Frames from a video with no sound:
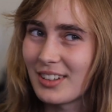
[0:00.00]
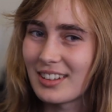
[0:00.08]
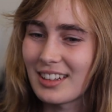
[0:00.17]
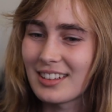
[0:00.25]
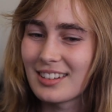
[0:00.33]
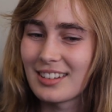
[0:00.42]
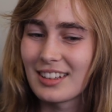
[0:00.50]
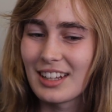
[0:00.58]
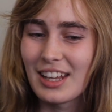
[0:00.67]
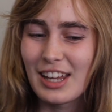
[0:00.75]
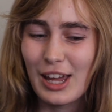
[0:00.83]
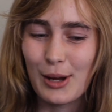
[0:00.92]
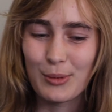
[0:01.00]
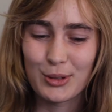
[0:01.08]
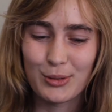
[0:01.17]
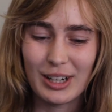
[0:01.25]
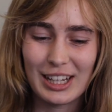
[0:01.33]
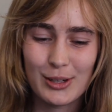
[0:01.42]
visits, it
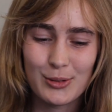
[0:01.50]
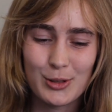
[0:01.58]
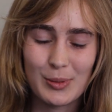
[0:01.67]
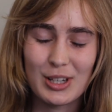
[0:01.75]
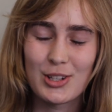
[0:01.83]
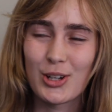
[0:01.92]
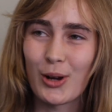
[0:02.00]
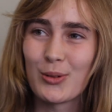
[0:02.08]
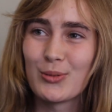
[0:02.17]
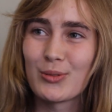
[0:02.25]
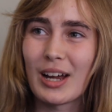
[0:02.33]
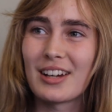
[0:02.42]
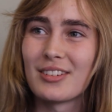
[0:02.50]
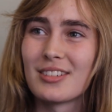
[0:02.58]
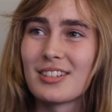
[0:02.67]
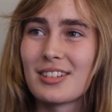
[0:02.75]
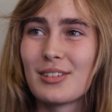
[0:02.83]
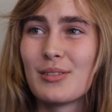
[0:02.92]
was really cool to be shown
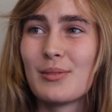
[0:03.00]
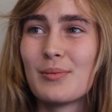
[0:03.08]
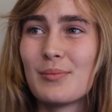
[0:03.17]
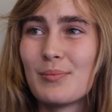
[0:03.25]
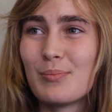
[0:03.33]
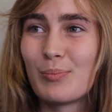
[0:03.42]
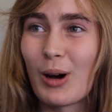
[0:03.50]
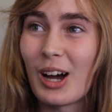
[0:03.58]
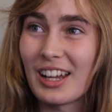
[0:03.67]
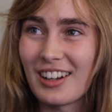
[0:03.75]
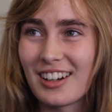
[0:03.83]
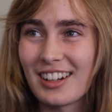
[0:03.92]
round by an